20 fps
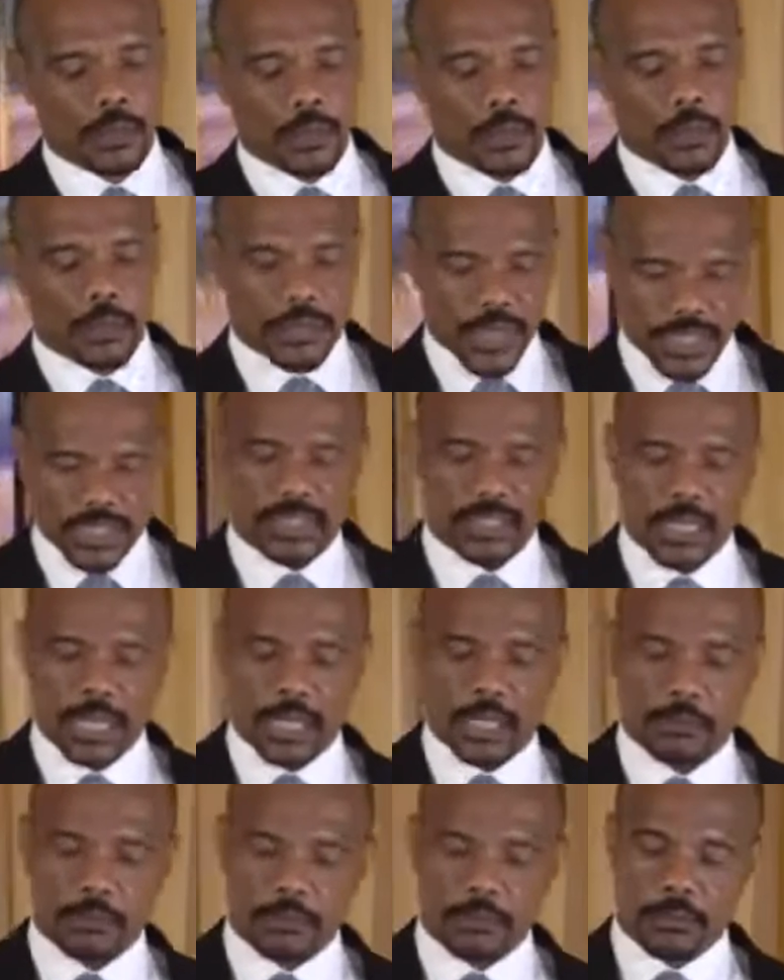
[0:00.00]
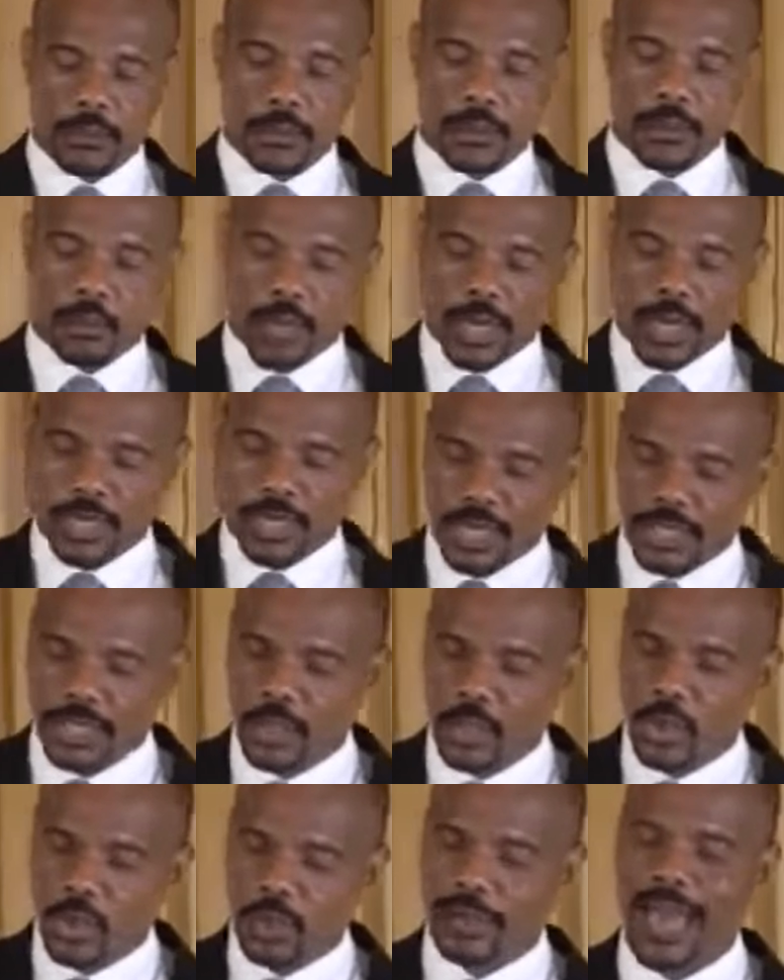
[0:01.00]
this day, when it doesn't
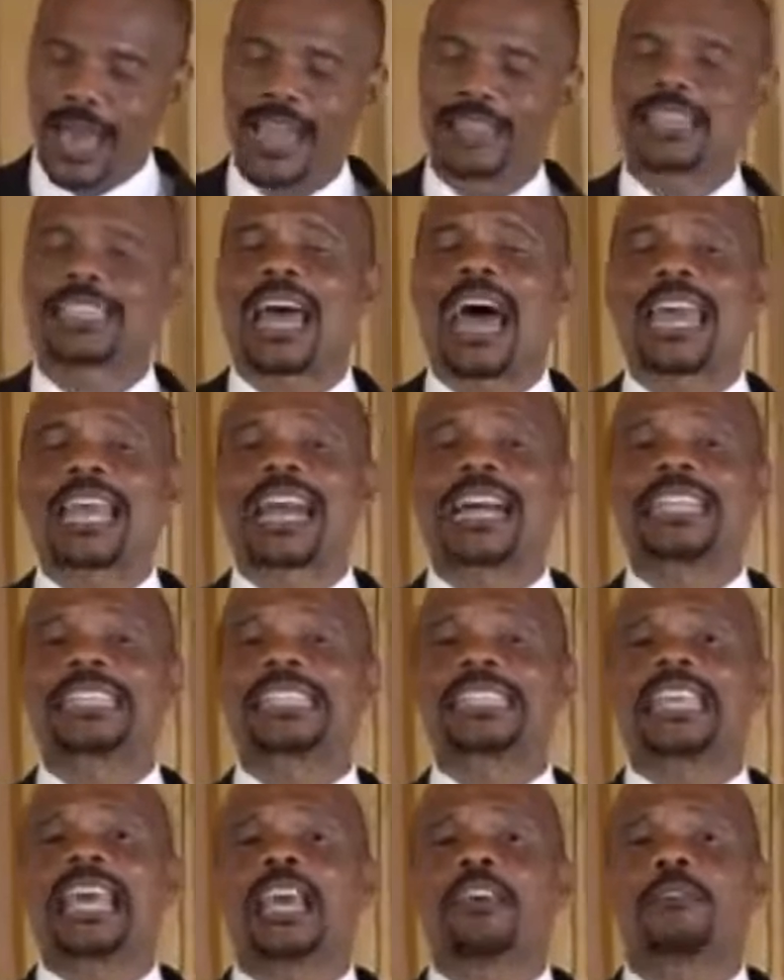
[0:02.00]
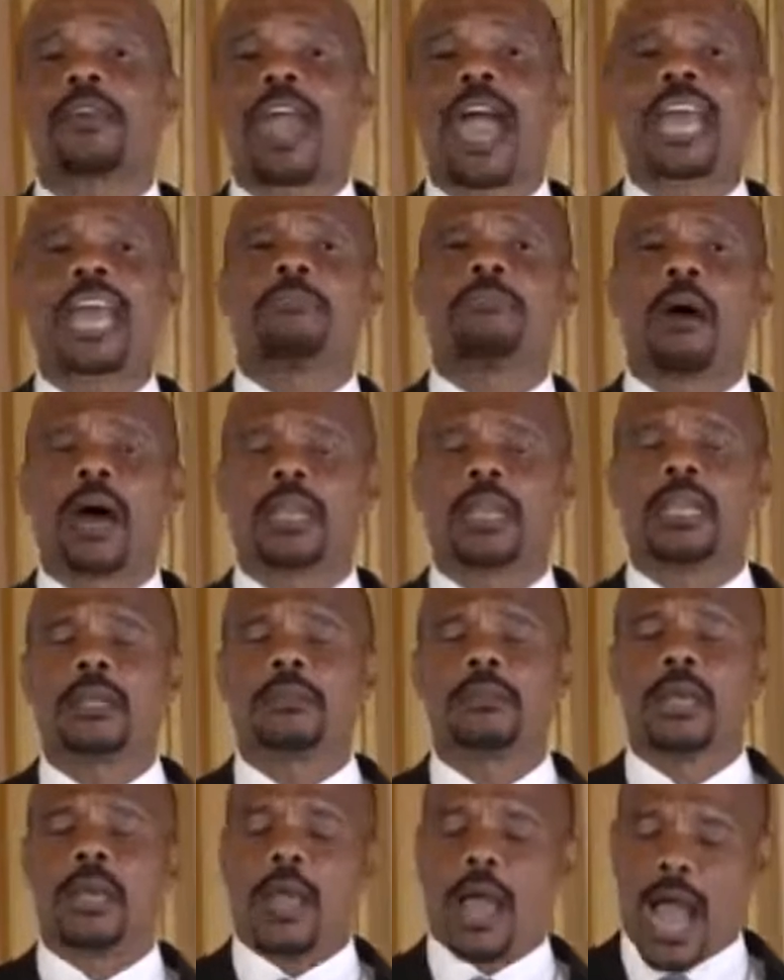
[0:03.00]
look like that I can save anybody,
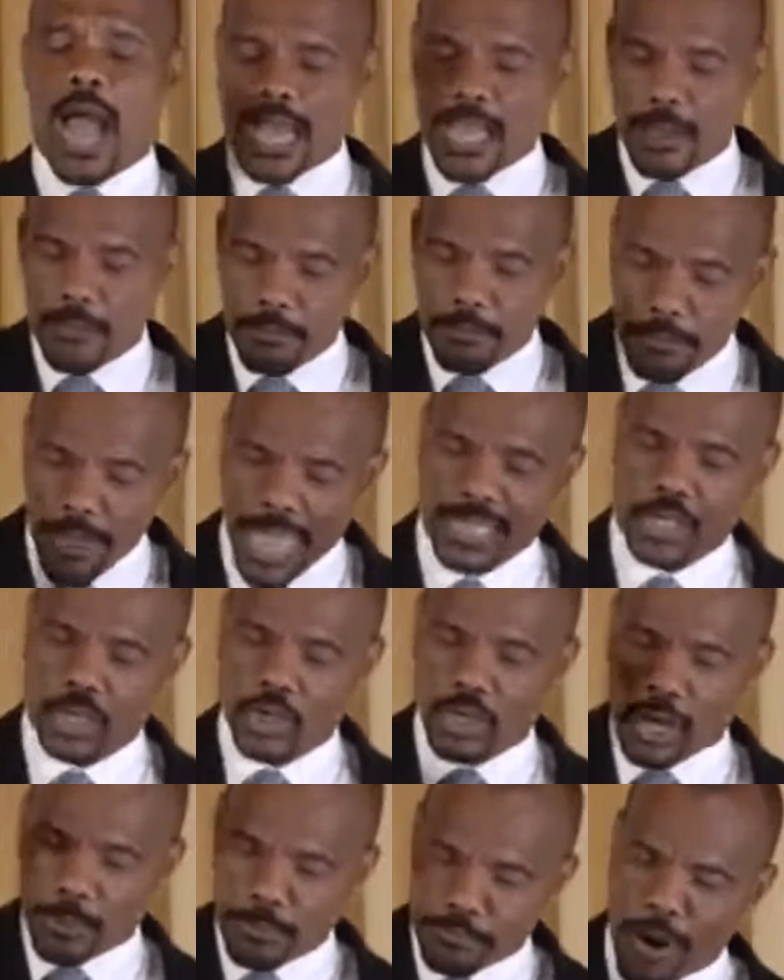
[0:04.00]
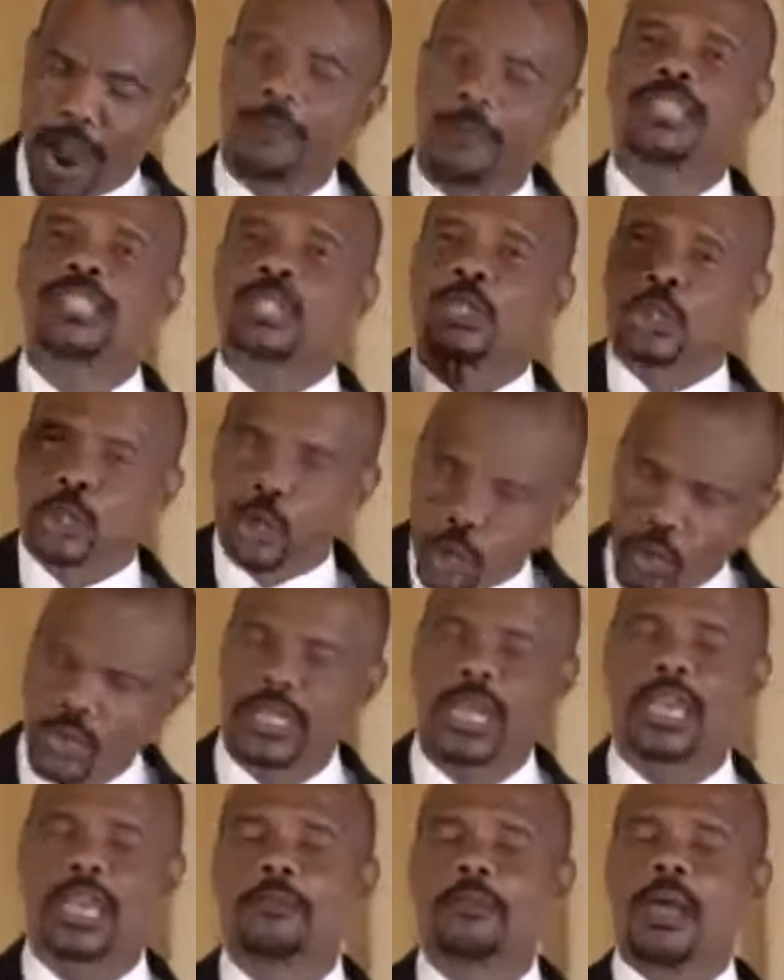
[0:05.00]
I am making you the promise
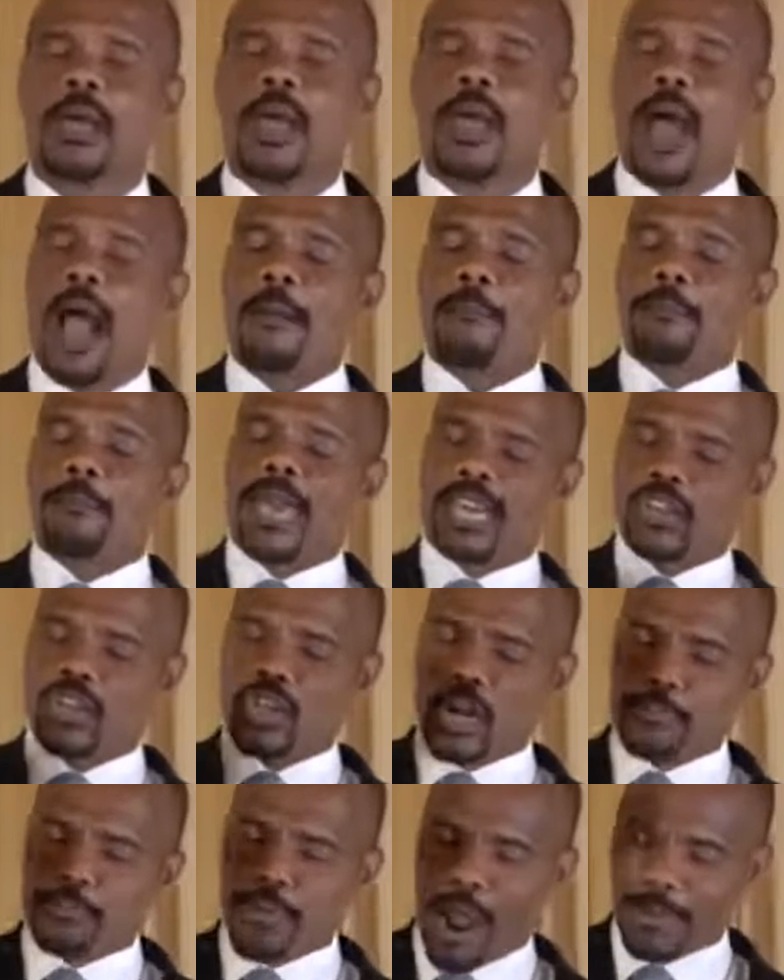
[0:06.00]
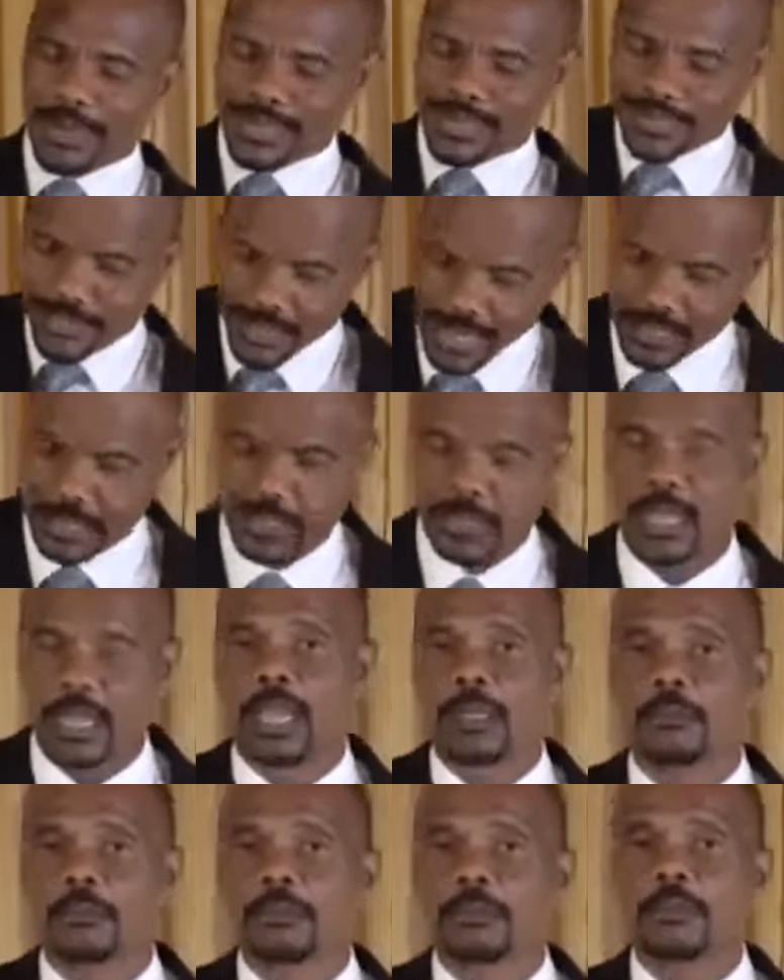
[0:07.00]
today. I'm making you the promise this day
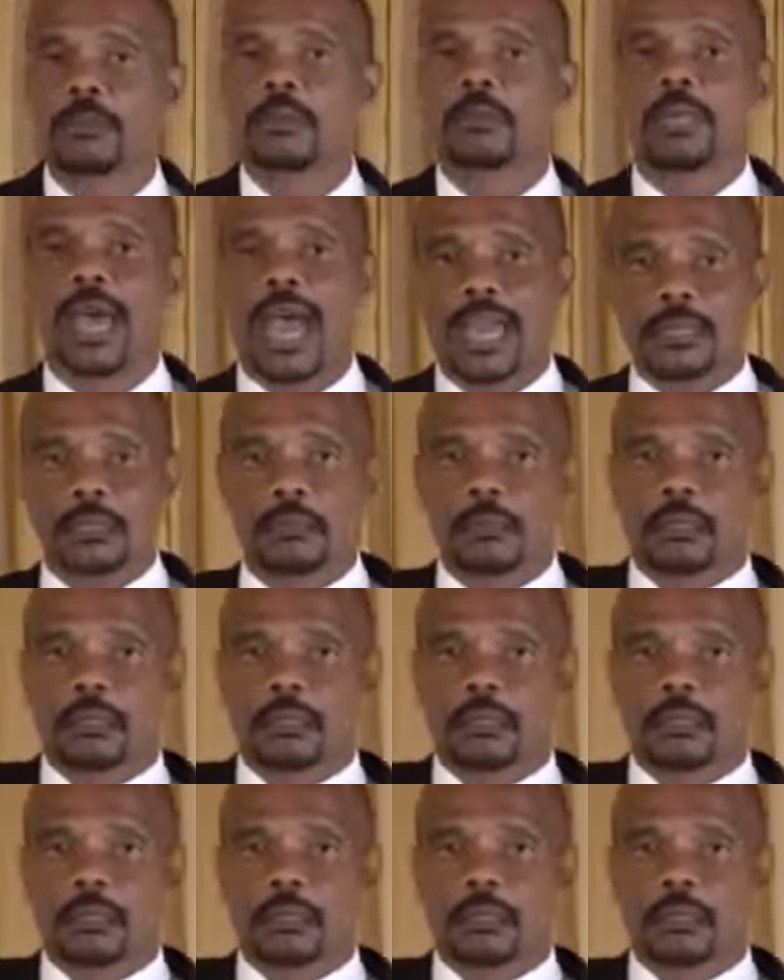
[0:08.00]
that